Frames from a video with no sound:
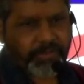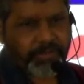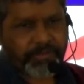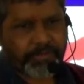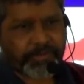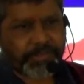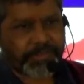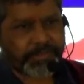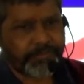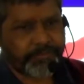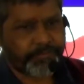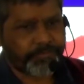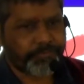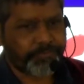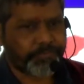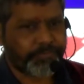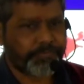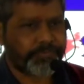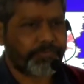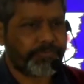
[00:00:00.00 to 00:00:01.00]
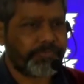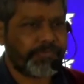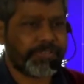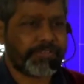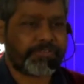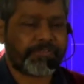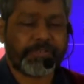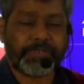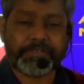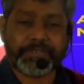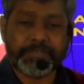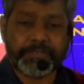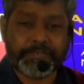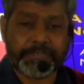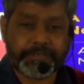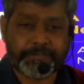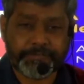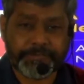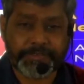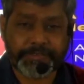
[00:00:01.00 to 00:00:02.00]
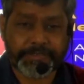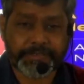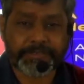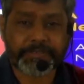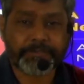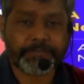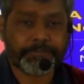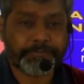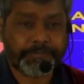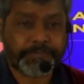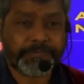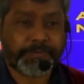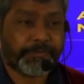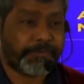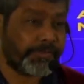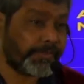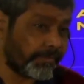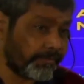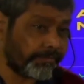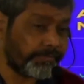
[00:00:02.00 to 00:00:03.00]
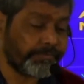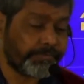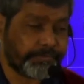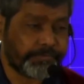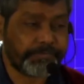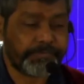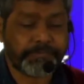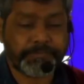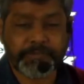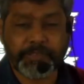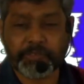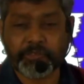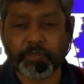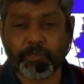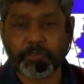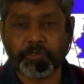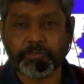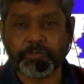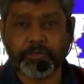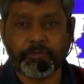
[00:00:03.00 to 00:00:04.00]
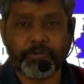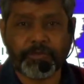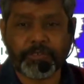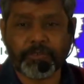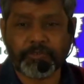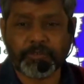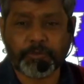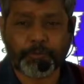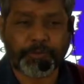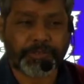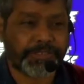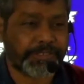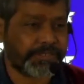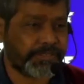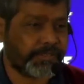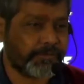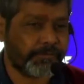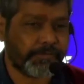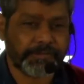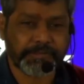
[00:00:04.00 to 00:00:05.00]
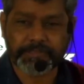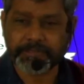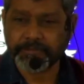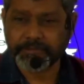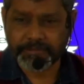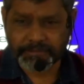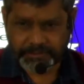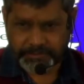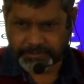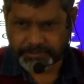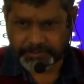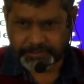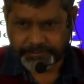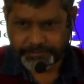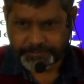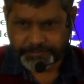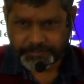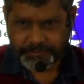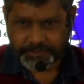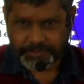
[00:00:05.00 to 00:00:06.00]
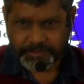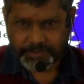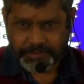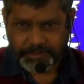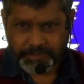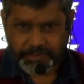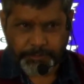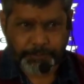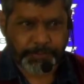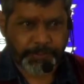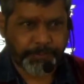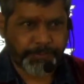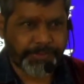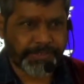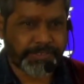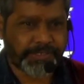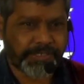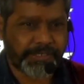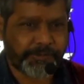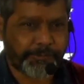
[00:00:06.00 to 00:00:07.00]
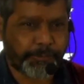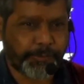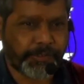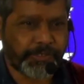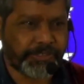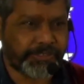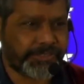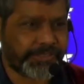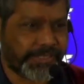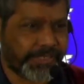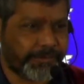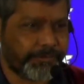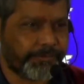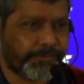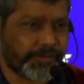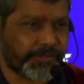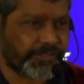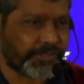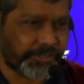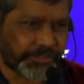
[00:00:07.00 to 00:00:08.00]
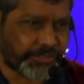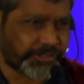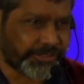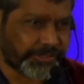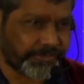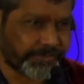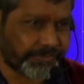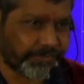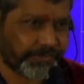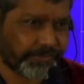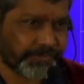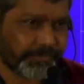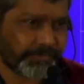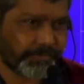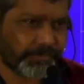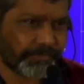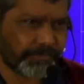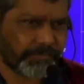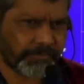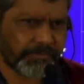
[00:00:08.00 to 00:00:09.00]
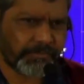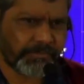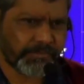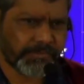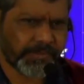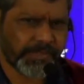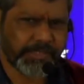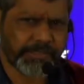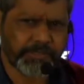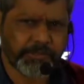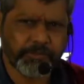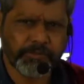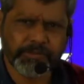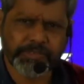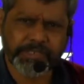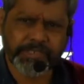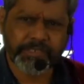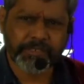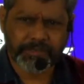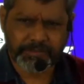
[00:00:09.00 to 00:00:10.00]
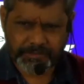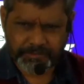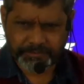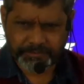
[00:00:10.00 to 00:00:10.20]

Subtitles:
Okay. They started giving it up. Even this is also one of the protection for the innocents. If immediately police came for searching, let you record,